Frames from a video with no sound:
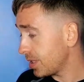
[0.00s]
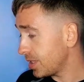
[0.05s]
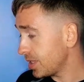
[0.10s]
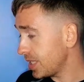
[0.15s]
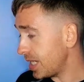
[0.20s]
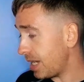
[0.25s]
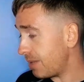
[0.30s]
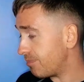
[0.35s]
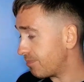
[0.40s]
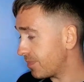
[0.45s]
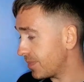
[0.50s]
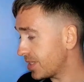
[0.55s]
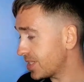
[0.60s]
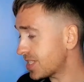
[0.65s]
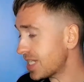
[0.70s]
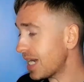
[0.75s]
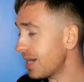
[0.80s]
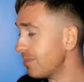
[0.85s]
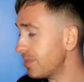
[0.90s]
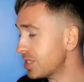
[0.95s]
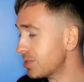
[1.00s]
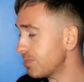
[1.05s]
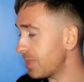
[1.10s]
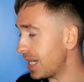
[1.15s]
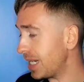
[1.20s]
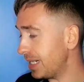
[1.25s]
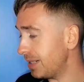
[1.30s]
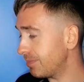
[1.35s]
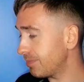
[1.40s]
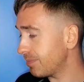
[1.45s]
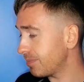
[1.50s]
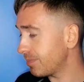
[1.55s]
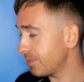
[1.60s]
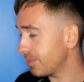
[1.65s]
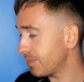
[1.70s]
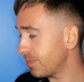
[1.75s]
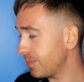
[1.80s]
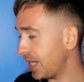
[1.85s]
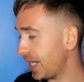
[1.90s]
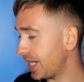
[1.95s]
Yeah, same as me,
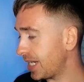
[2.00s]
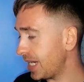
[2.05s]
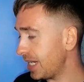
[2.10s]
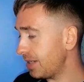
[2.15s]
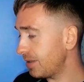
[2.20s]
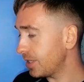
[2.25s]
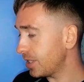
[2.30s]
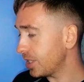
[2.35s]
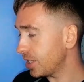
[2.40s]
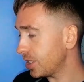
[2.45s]
Peggy.